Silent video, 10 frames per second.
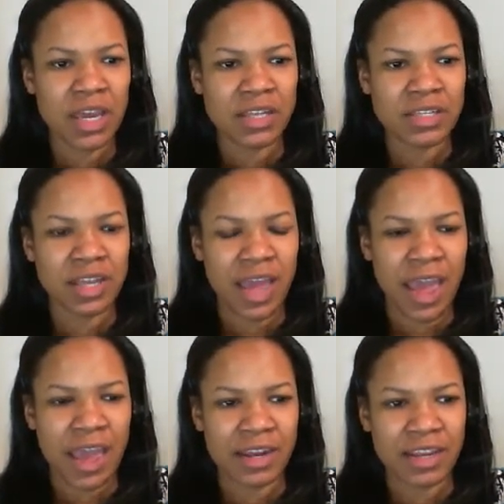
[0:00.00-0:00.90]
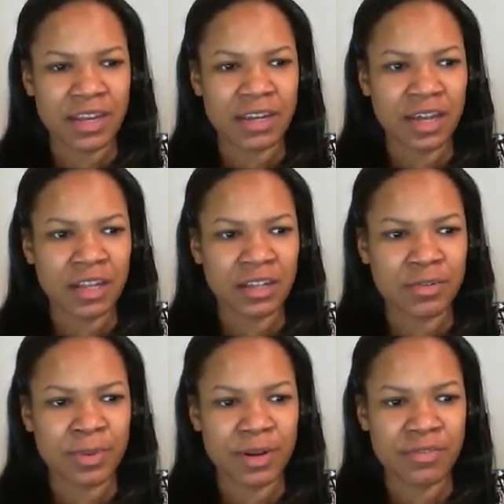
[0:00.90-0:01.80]
to add in a little
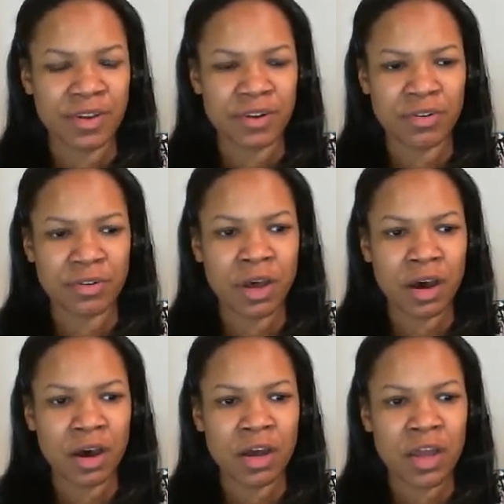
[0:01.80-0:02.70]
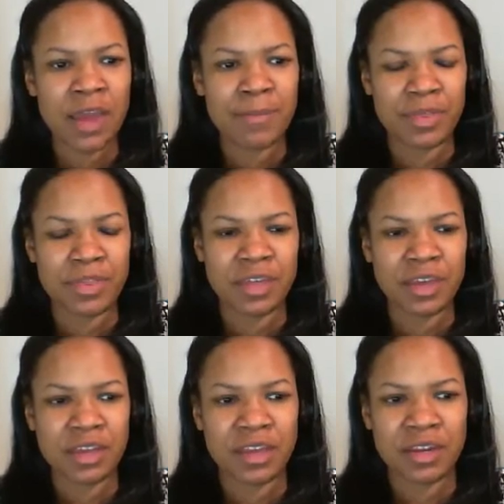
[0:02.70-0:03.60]
bit of federal law. But
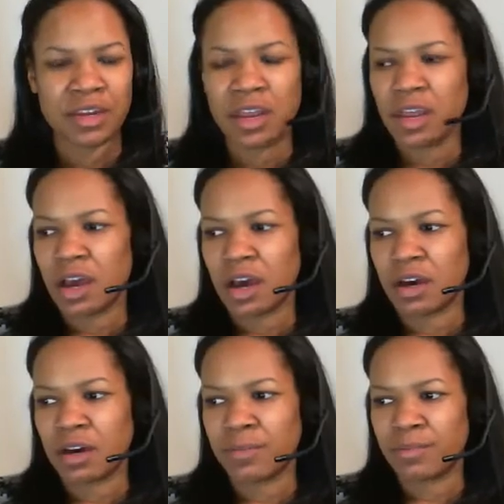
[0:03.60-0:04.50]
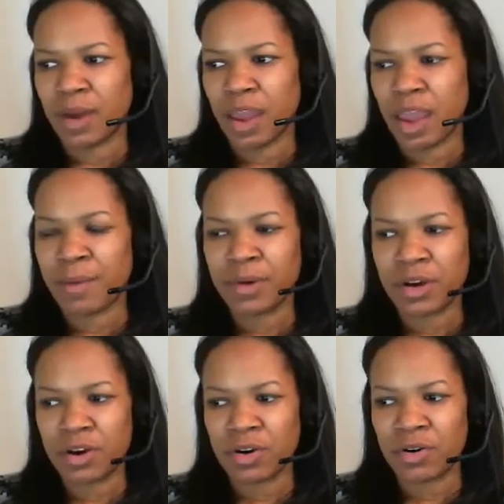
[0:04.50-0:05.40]
then
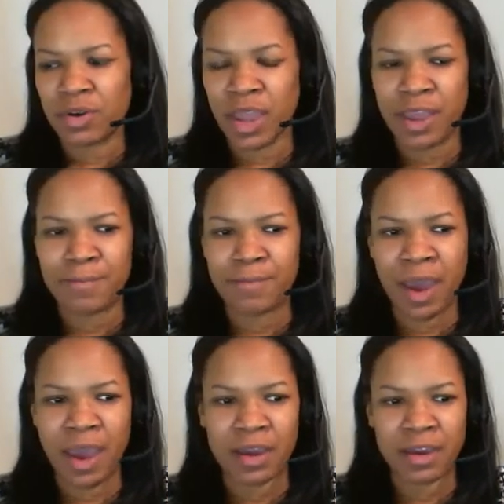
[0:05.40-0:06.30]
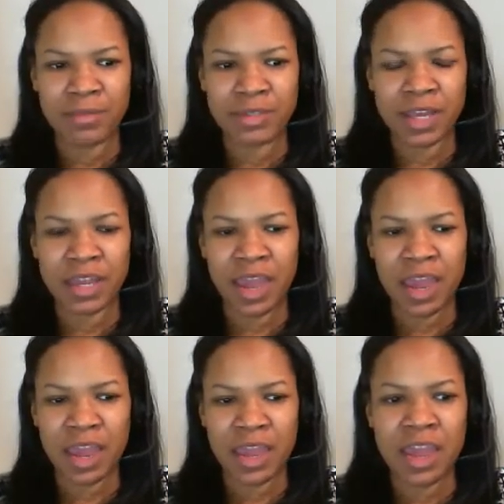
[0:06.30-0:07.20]
Amoco came back and was like,
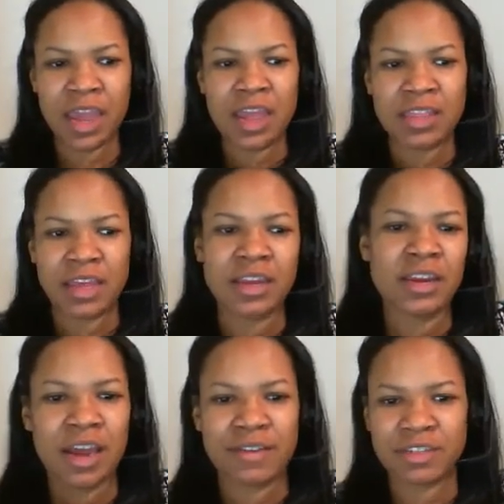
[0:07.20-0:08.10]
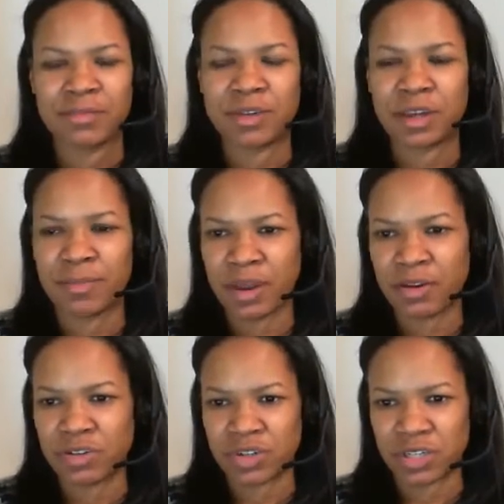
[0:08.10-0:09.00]
hey, they didn't have subject matter
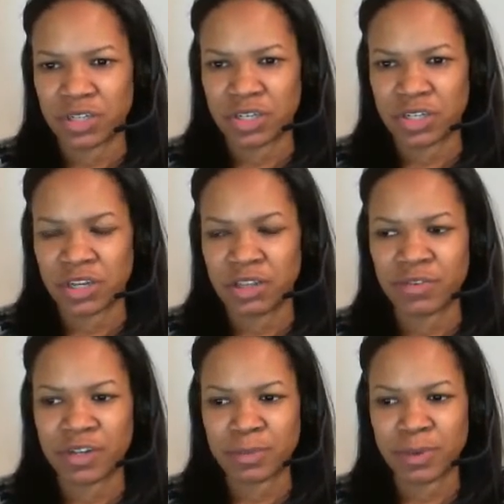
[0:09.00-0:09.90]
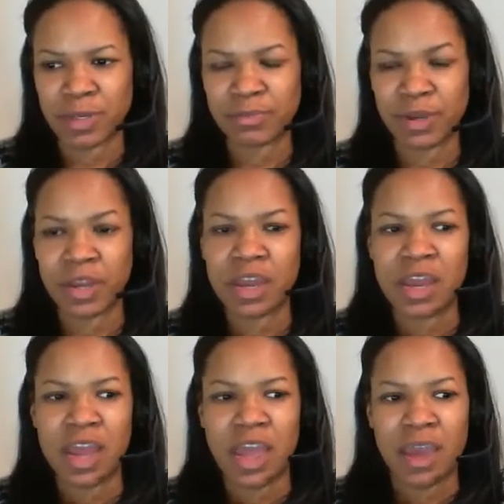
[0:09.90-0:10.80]
jurisdiction in the first place. But
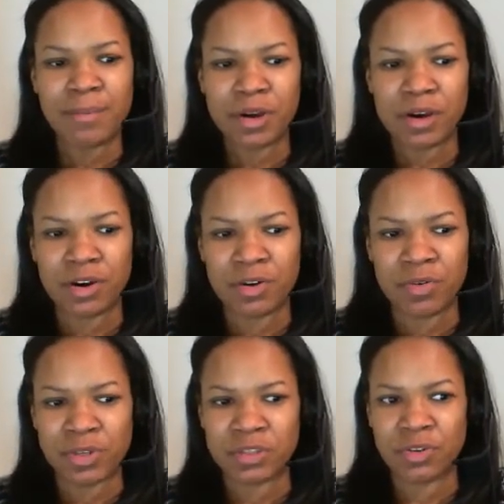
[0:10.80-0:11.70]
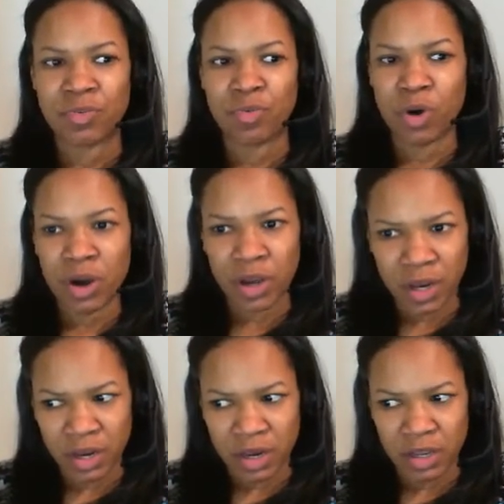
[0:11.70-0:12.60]
Amoco was the
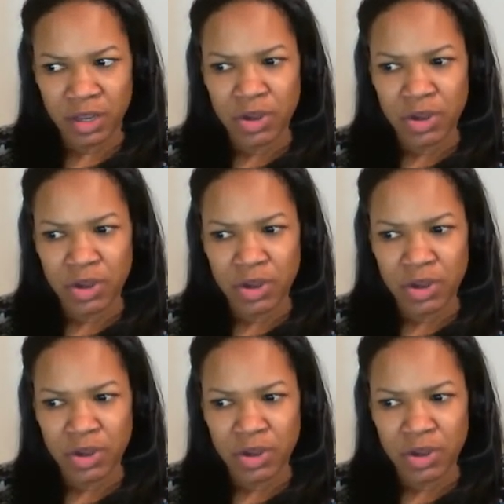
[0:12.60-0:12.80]
one